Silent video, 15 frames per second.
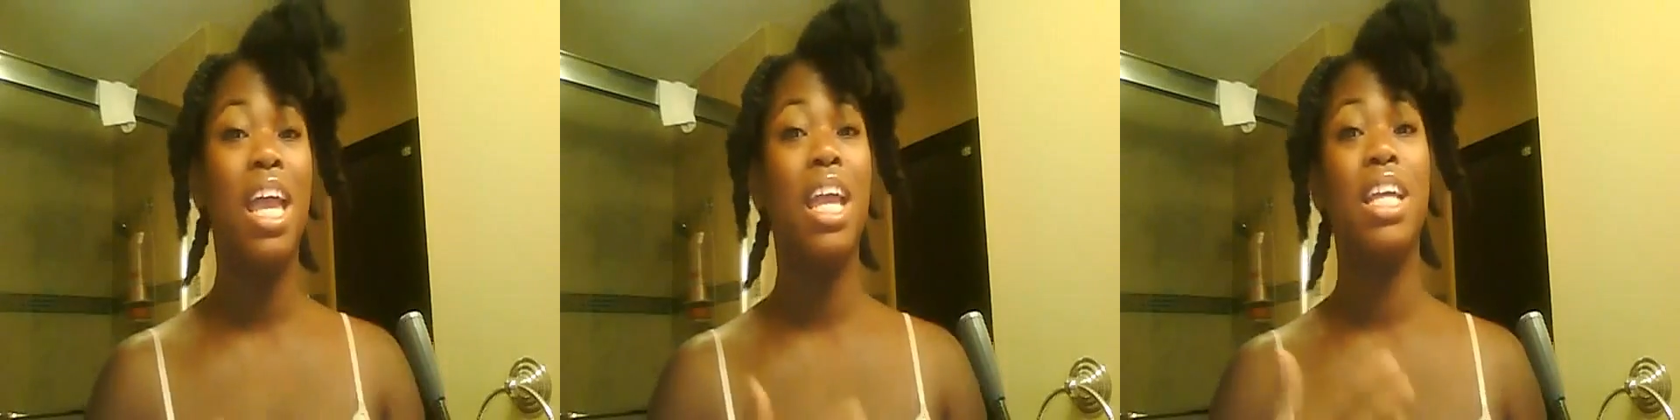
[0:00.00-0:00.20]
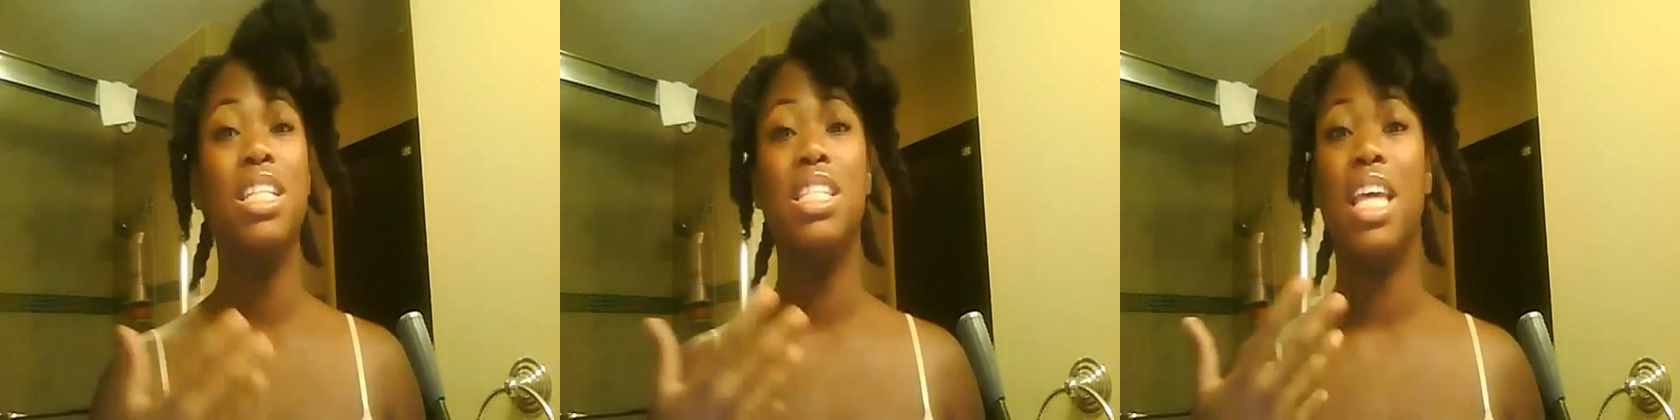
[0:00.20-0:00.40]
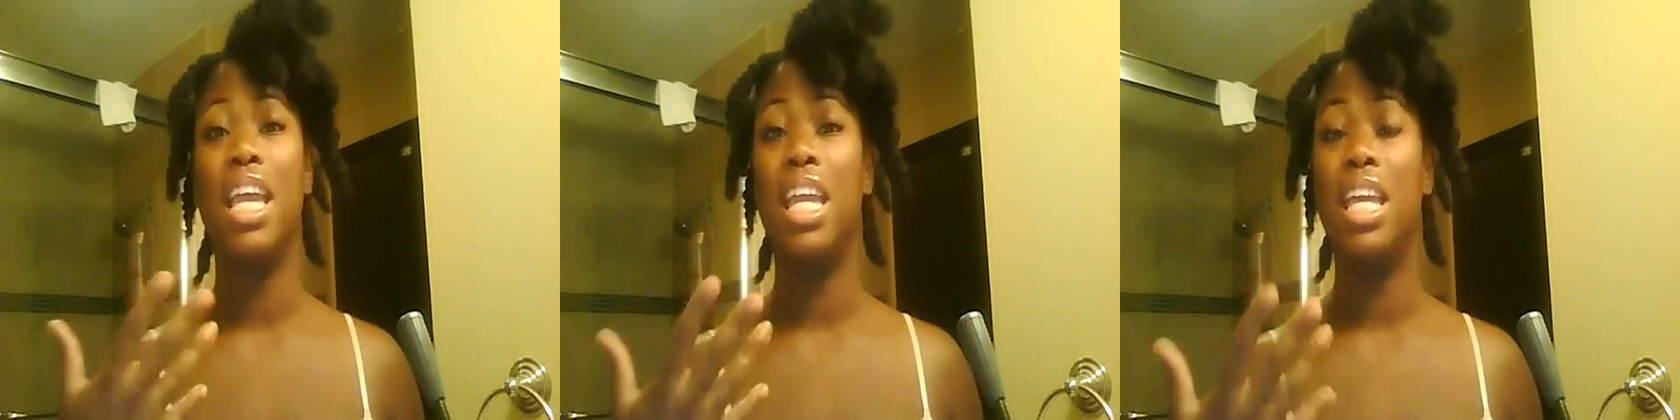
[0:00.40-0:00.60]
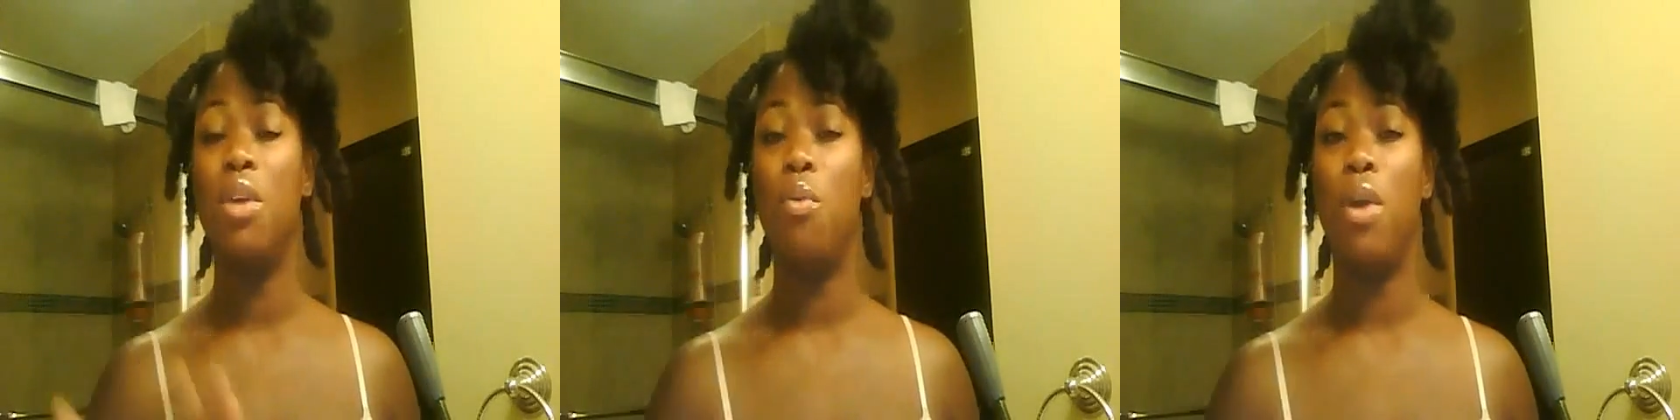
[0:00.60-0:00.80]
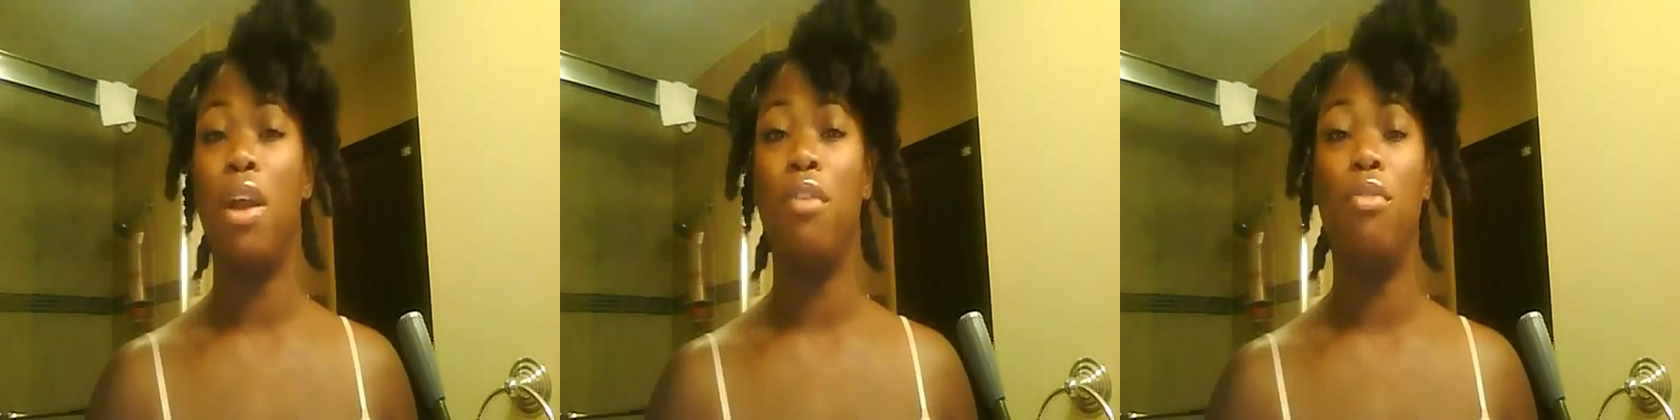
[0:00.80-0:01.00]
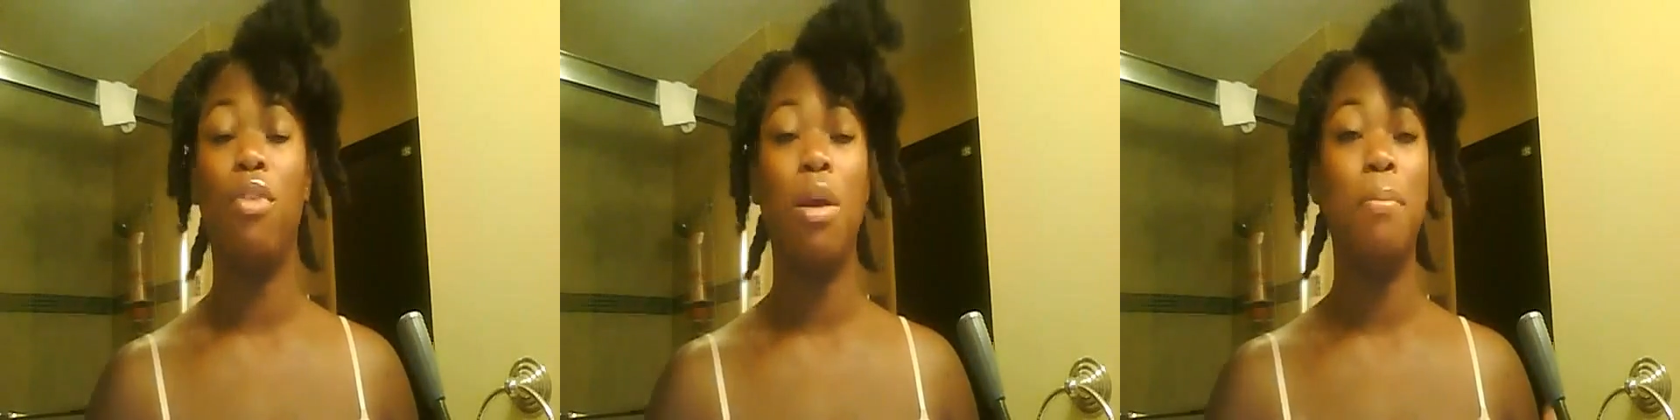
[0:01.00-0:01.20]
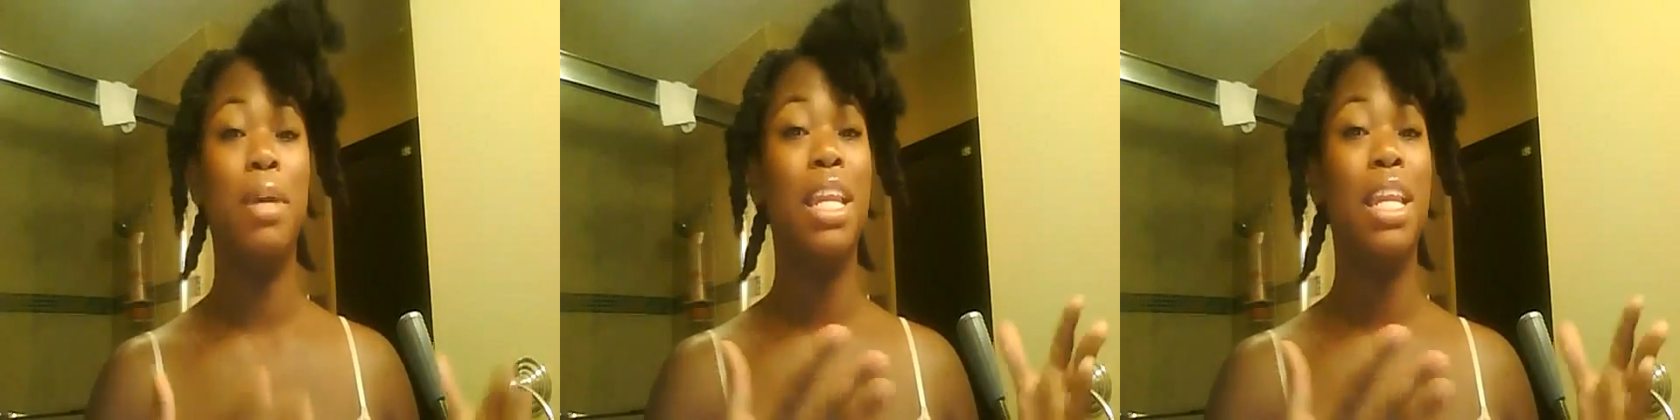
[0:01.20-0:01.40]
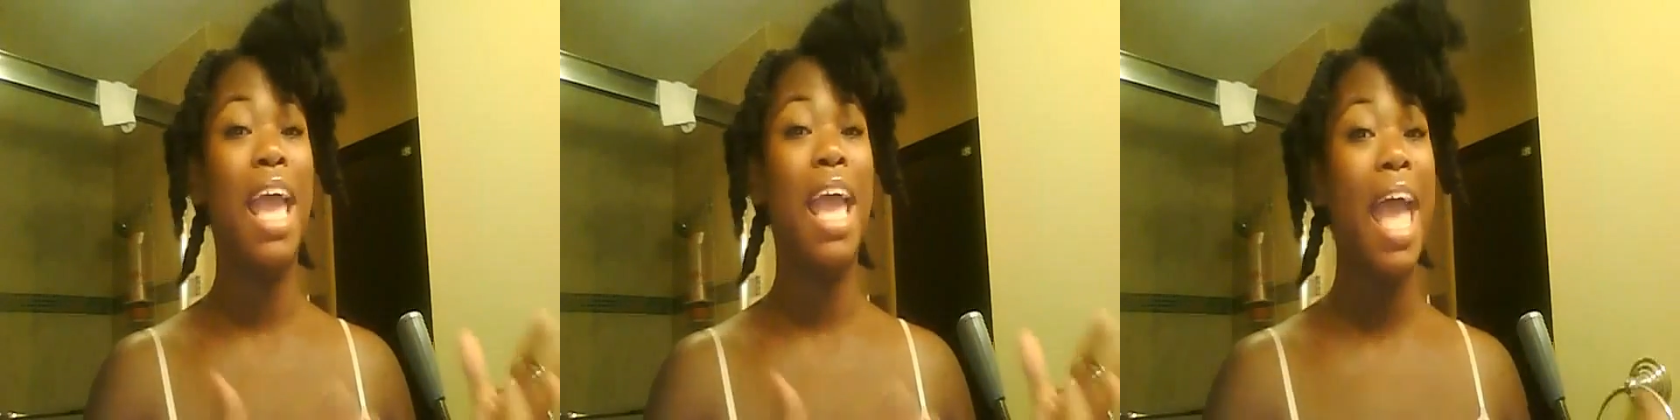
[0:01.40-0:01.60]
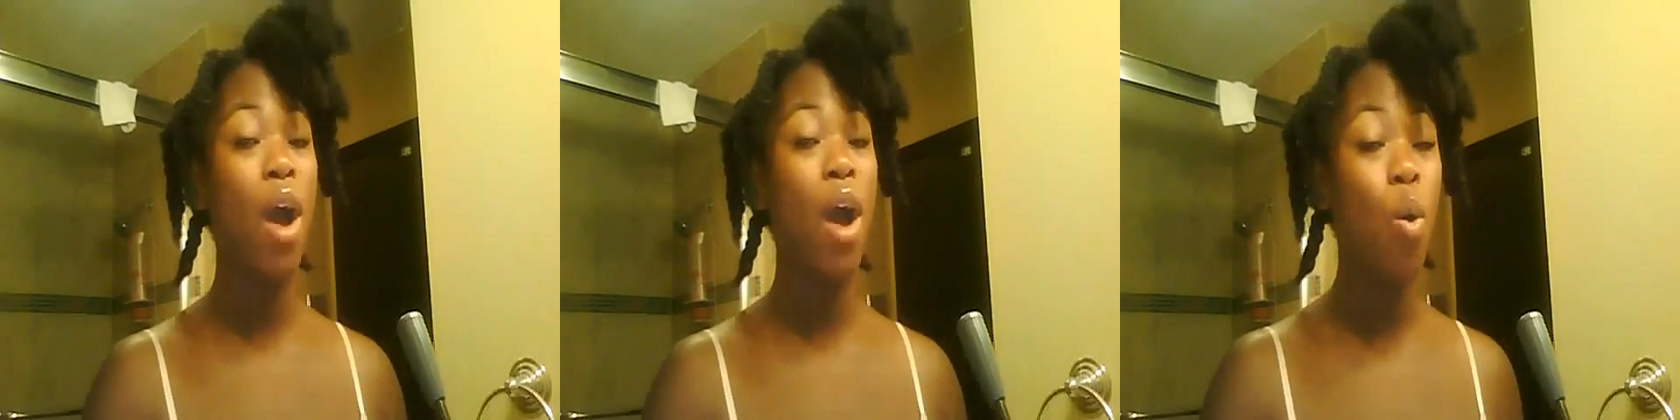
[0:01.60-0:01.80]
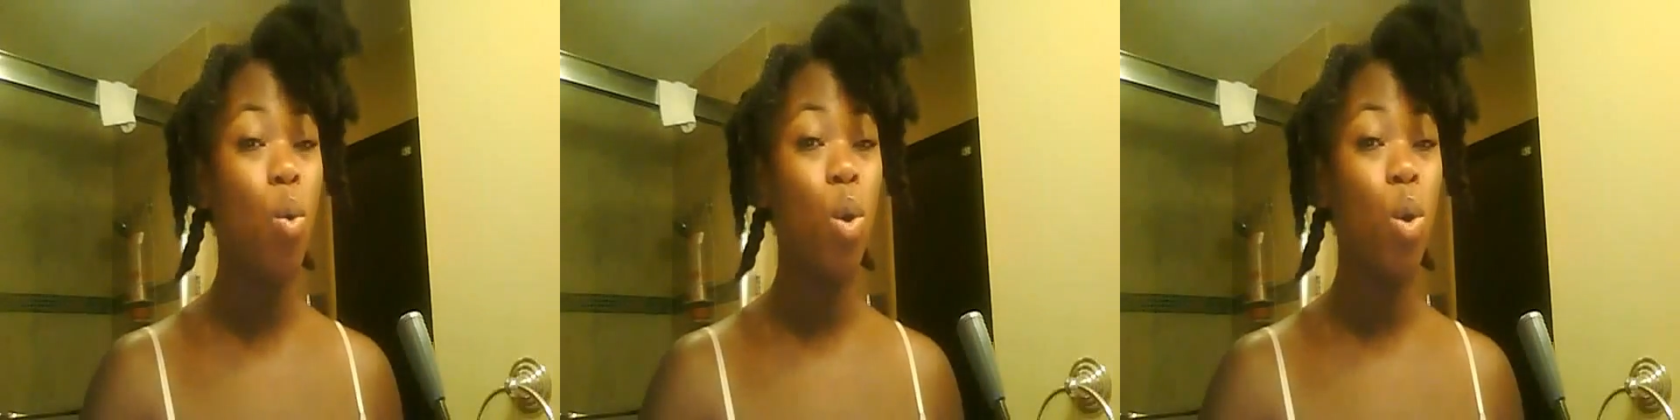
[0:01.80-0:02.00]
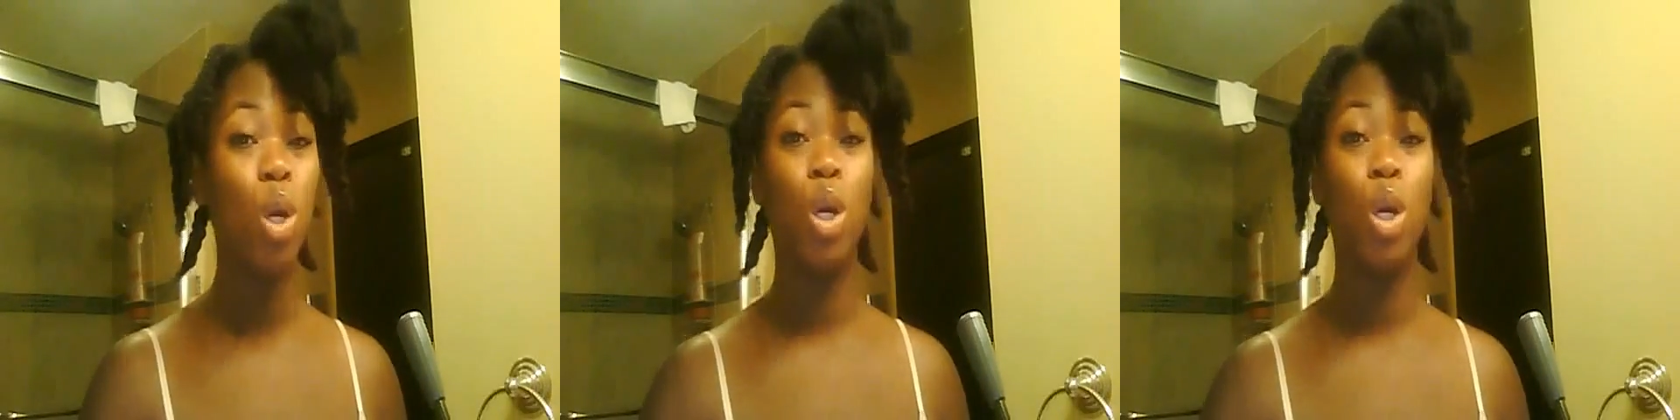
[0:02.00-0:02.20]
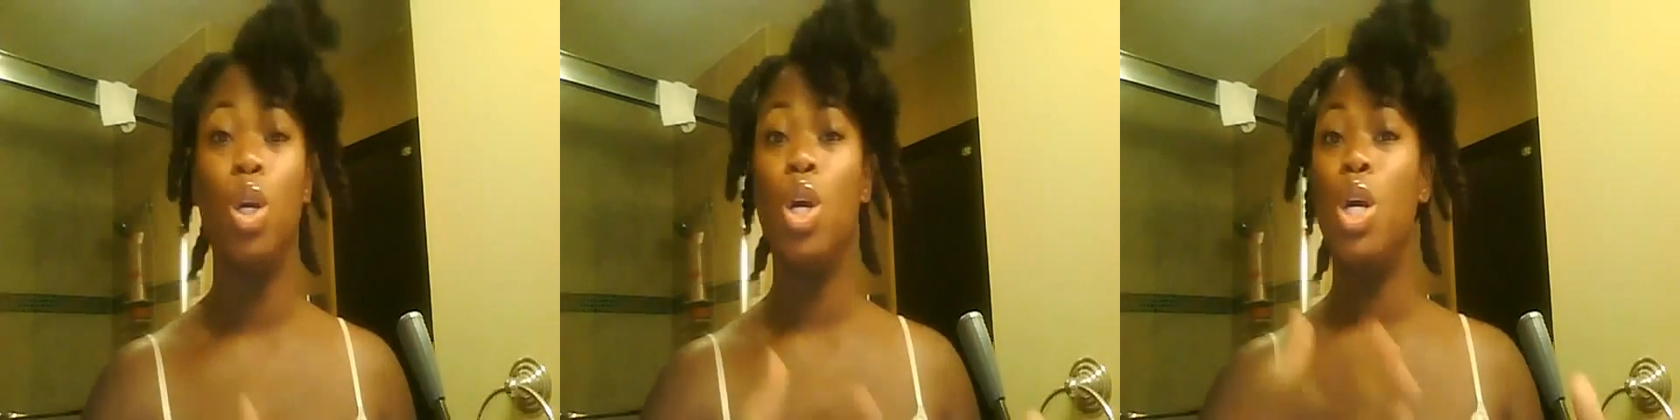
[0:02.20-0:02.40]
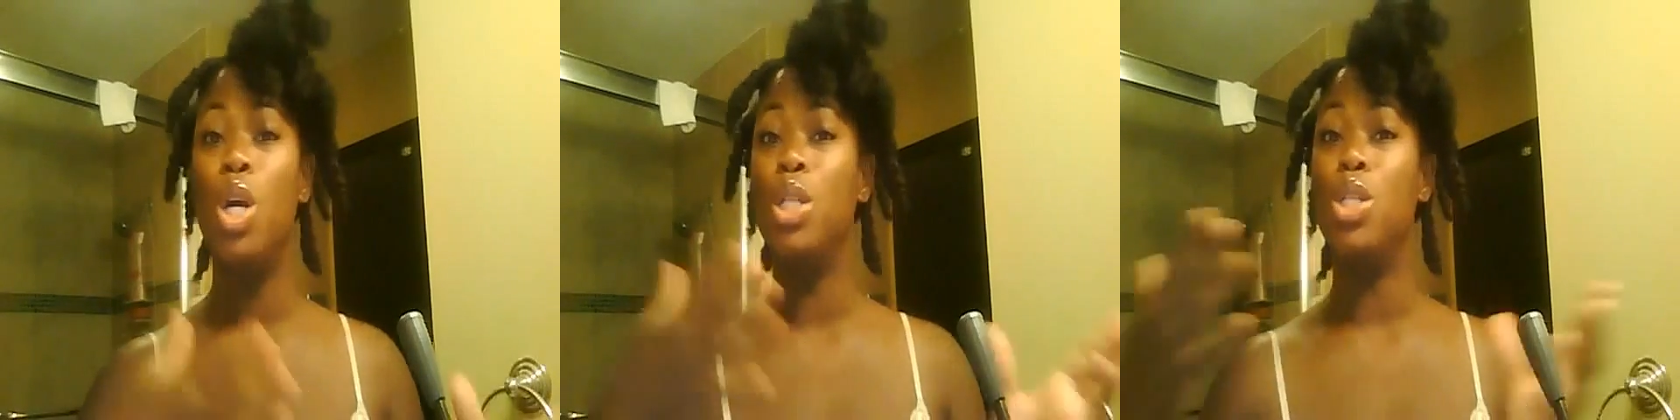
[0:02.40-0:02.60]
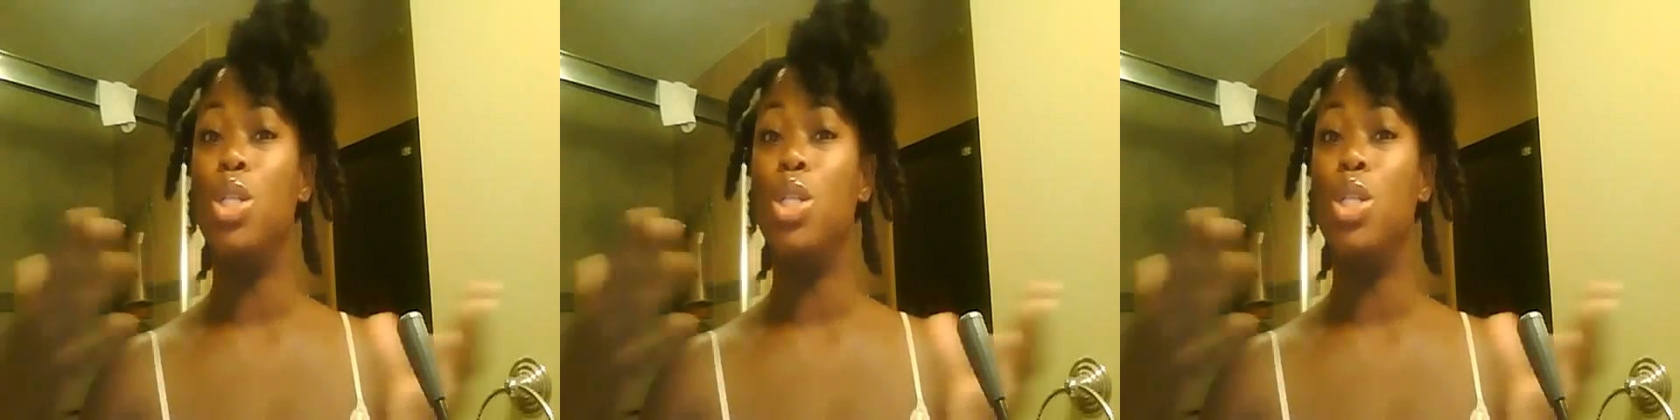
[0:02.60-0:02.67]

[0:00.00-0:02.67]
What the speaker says: It can take anywhere from an hour